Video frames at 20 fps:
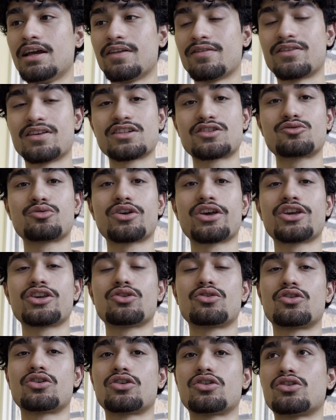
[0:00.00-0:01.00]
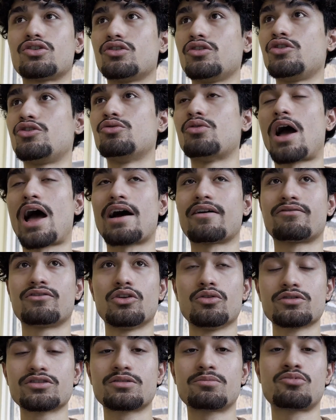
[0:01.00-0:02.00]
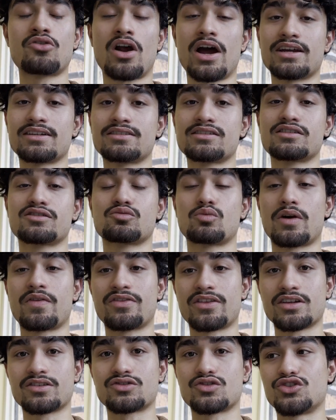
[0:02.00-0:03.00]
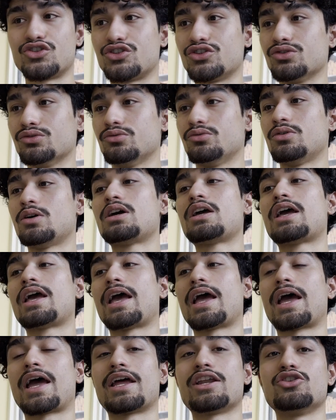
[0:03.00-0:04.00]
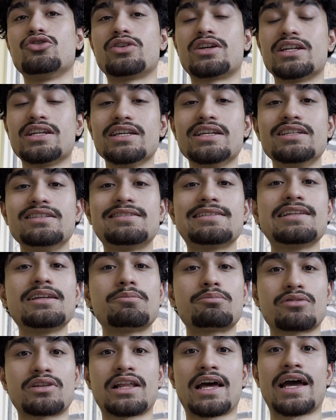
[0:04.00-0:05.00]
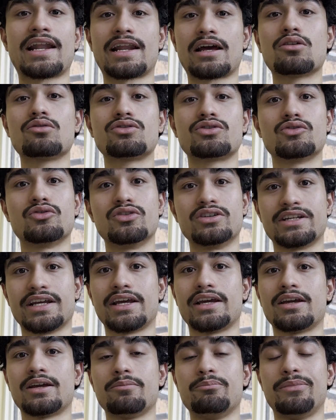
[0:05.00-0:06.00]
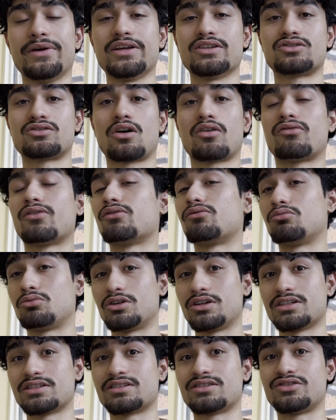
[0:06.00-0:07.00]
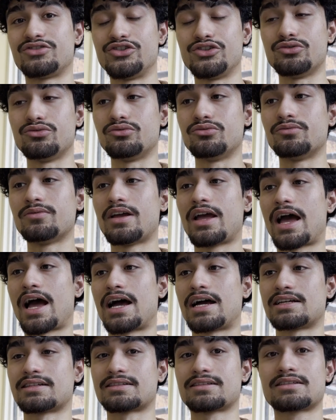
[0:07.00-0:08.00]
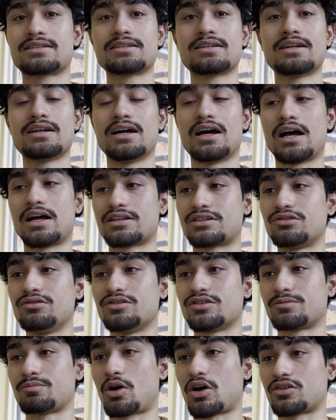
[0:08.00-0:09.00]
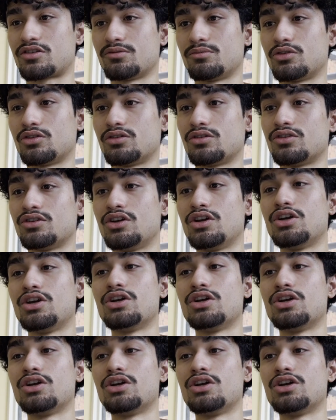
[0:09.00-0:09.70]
This way you have no surprises when things are due, and you can easily plan out your day based off of what is due as soon as possible.